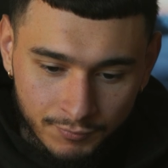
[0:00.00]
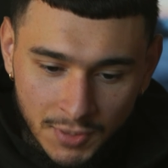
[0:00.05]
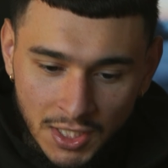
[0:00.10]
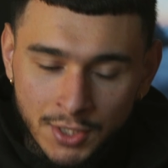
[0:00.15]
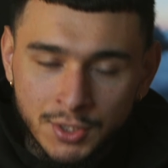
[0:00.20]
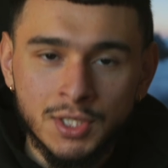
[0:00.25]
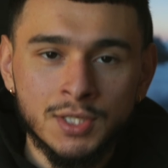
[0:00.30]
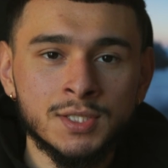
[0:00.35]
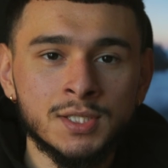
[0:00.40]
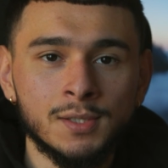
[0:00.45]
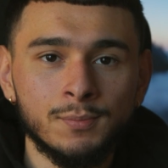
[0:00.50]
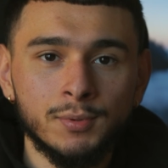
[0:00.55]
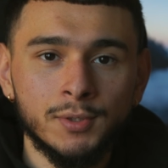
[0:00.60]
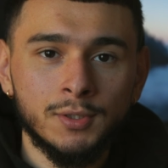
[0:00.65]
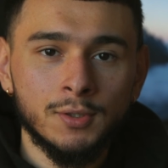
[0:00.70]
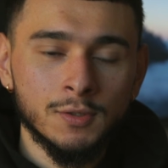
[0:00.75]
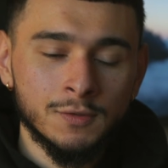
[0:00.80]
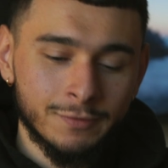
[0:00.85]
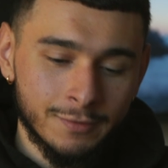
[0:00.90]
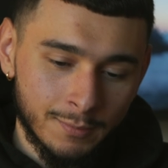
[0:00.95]
it just simply
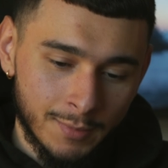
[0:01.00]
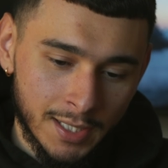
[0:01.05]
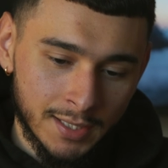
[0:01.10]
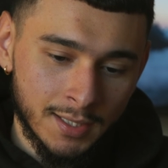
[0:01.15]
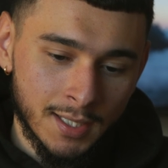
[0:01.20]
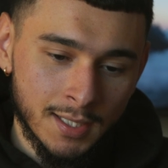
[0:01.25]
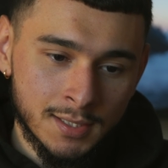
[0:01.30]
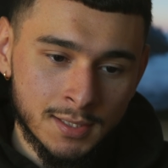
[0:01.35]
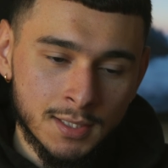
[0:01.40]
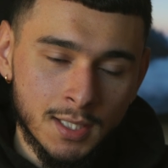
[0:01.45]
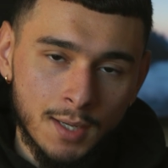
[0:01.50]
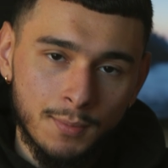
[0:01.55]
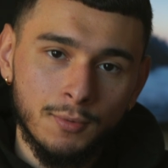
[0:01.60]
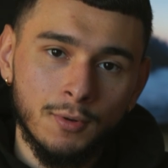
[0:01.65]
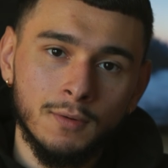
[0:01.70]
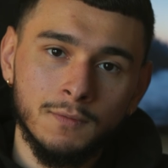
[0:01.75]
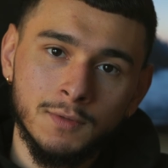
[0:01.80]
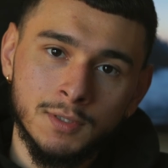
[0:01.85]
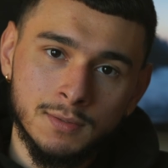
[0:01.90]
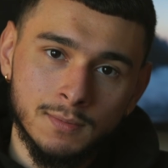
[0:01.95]
goes from my desktop
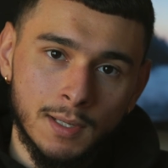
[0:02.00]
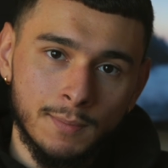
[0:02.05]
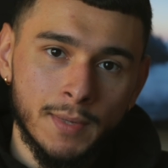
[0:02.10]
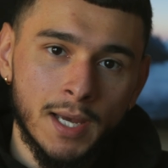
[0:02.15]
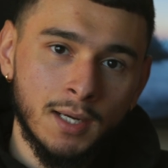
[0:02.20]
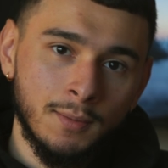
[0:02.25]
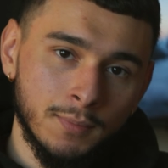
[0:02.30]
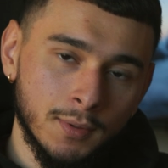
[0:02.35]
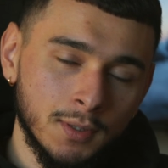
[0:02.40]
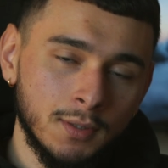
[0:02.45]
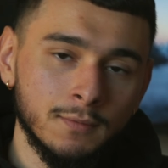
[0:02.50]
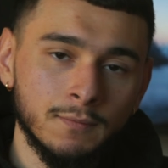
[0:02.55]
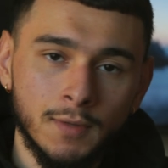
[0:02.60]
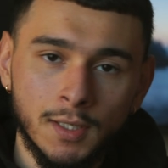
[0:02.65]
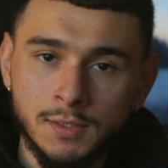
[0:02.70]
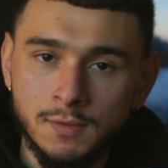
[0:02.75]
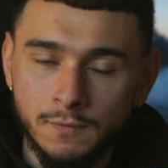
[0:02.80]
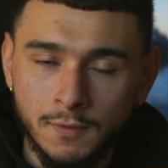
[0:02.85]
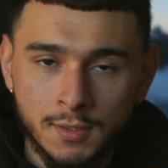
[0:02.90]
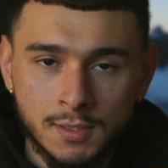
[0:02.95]
over to my MacBook,
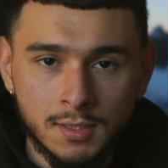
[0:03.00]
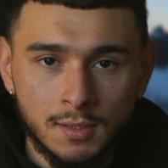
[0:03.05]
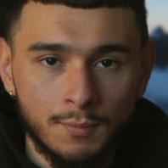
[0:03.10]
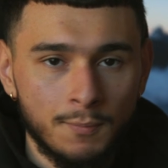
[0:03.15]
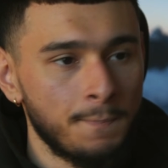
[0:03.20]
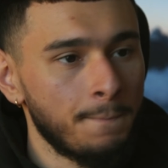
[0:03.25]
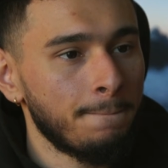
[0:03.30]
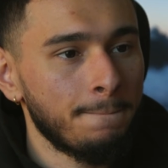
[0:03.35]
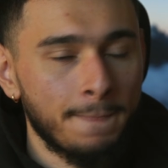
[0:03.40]
vice versa.